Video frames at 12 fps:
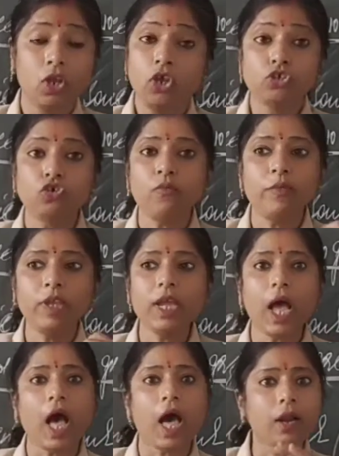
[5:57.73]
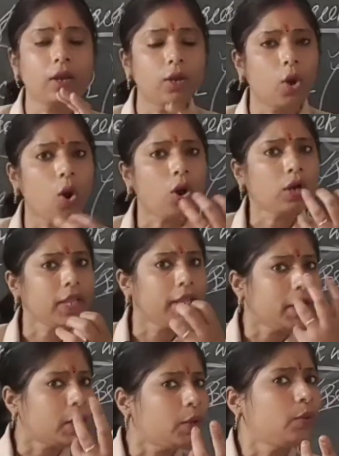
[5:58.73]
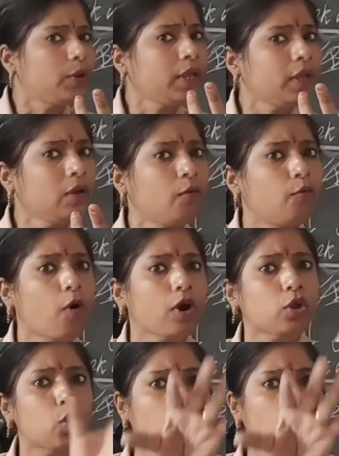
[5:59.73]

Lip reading: So we are not including what?